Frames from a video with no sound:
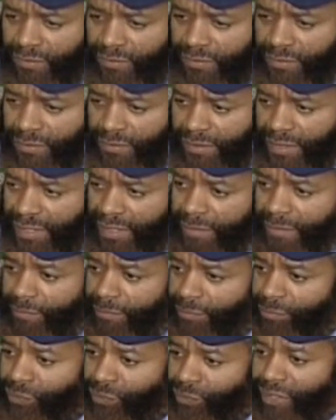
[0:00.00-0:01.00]
he
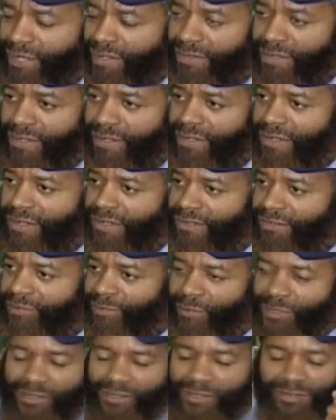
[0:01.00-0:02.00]
prayed there, and
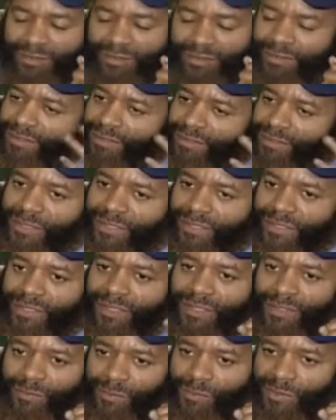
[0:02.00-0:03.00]
mashallah, we
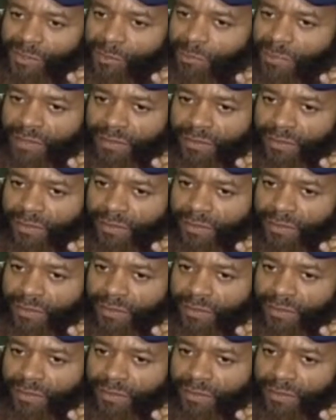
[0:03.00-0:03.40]
spent...